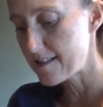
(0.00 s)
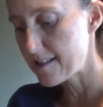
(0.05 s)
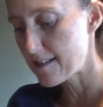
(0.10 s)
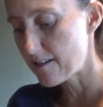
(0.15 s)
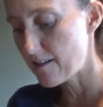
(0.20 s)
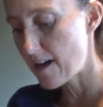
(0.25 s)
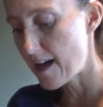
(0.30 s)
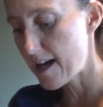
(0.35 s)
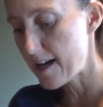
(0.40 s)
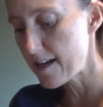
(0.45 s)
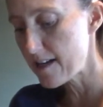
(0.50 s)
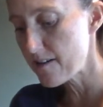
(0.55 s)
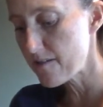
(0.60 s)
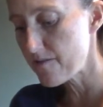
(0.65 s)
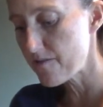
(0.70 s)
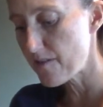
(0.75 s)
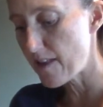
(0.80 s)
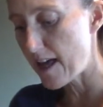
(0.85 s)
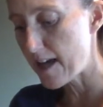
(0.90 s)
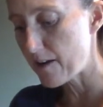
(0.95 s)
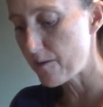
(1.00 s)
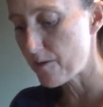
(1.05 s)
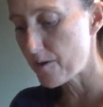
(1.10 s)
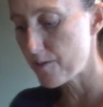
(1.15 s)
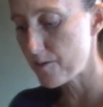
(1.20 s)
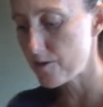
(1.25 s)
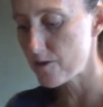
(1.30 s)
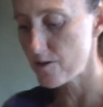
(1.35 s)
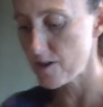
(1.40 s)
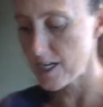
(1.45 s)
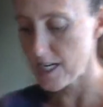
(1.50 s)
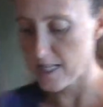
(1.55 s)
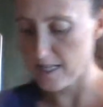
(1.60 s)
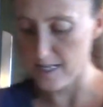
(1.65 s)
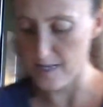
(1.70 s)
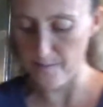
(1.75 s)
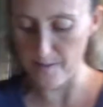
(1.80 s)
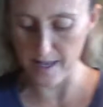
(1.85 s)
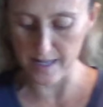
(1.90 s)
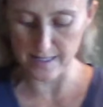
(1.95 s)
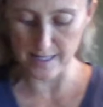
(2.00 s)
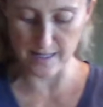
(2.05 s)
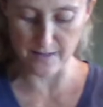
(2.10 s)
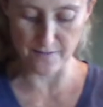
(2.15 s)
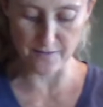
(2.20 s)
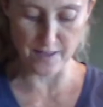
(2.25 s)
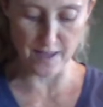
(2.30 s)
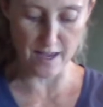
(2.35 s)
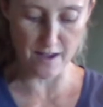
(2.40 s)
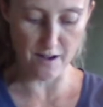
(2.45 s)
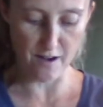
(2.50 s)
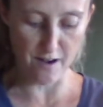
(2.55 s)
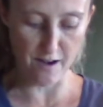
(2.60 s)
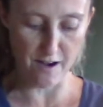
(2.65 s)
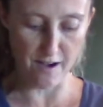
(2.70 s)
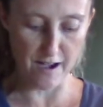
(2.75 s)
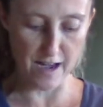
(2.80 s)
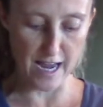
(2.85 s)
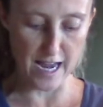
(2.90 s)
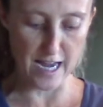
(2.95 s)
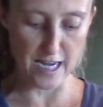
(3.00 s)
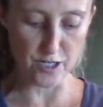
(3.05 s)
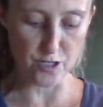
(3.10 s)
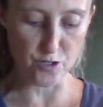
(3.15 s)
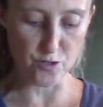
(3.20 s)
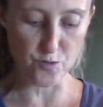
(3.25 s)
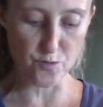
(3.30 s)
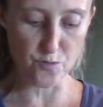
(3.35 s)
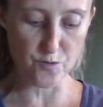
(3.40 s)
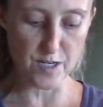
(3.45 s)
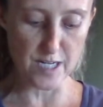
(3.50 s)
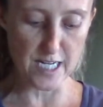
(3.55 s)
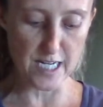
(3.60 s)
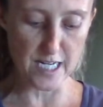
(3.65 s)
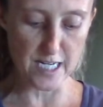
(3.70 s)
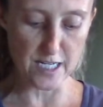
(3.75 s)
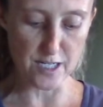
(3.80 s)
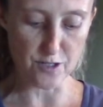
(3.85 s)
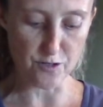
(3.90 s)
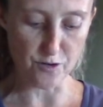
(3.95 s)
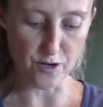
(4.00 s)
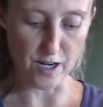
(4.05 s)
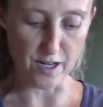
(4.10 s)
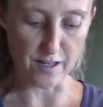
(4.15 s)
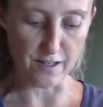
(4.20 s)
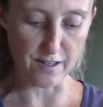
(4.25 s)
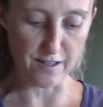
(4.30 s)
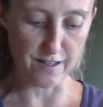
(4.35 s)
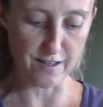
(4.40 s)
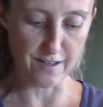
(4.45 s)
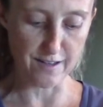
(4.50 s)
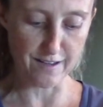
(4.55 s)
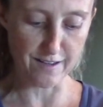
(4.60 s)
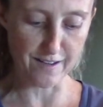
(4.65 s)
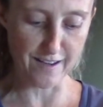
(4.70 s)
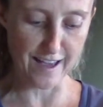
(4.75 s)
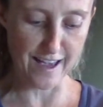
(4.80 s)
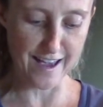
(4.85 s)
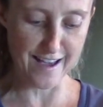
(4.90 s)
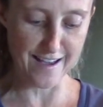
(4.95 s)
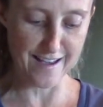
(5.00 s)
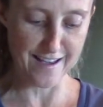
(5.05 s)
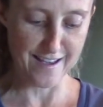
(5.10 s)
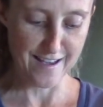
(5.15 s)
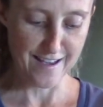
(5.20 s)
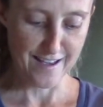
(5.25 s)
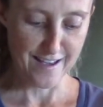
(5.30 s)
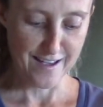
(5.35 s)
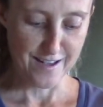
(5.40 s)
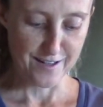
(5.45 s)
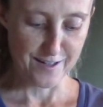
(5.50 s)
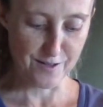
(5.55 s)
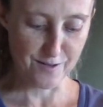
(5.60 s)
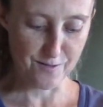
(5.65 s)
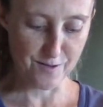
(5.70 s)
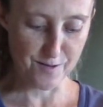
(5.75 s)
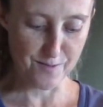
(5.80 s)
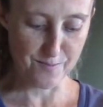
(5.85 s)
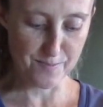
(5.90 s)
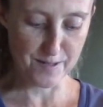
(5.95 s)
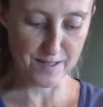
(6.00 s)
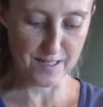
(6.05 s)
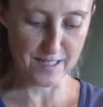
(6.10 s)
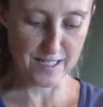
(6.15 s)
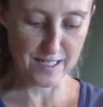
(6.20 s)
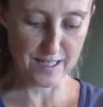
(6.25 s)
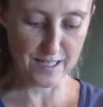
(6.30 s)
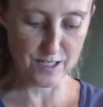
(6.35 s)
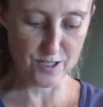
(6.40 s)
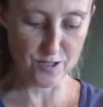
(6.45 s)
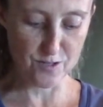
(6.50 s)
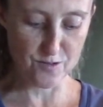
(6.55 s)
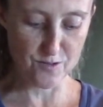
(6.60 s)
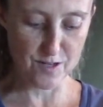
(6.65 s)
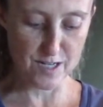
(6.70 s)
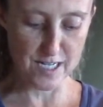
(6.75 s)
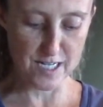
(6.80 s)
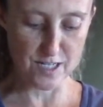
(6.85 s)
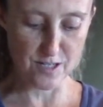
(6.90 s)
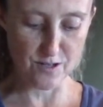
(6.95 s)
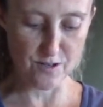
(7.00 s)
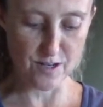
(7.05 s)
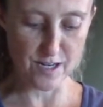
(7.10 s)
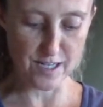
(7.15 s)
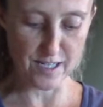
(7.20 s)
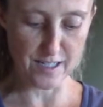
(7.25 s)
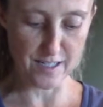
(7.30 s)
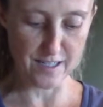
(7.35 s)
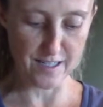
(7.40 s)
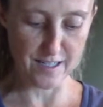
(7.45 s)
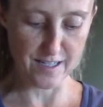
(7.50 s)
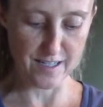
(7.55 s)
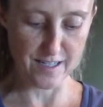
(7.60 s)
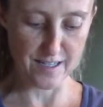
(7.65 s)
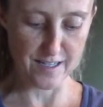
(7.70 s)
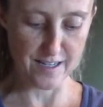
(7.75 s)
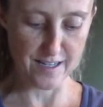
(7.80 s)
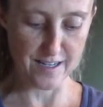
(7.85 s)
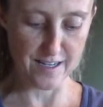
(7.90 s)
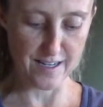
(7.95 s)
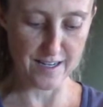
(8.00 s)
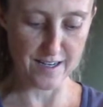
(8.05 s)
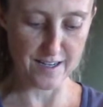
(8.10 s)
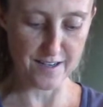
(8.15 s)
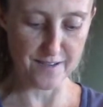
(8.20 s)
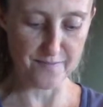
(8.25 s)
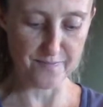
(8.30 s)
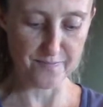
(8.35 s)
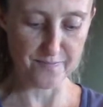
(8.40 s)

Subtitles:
they're kind of like, we're treating them as if they are a tree trunk, okay? So we're building the tree trunk here